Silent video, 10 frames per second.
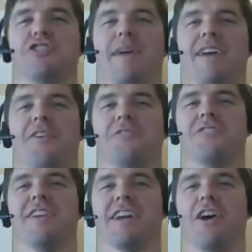an
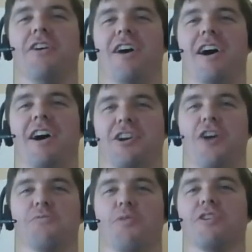alternate code
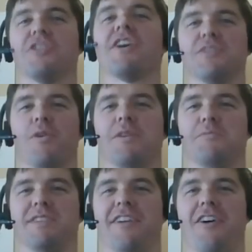word. You get
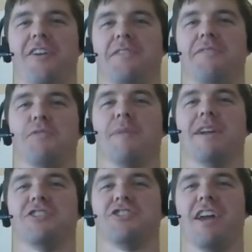20% off if you
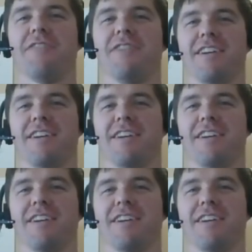mention chafing, because